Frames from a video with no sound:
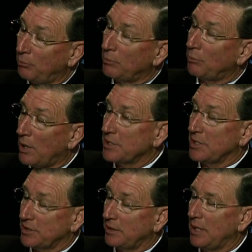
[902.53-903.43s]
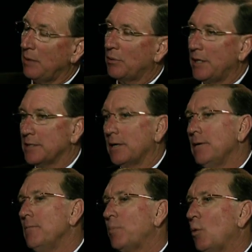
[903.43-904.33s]
process to take place.
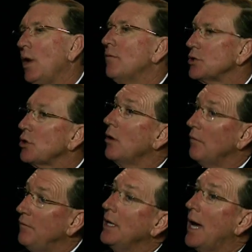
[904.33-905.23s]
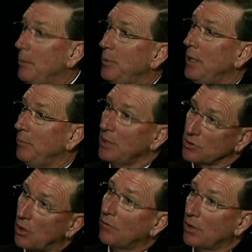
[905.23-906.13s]
We have what's called a VIP
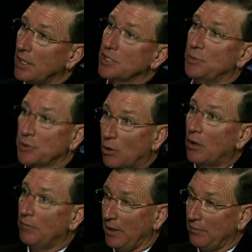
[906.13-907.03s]
because all of our customers are v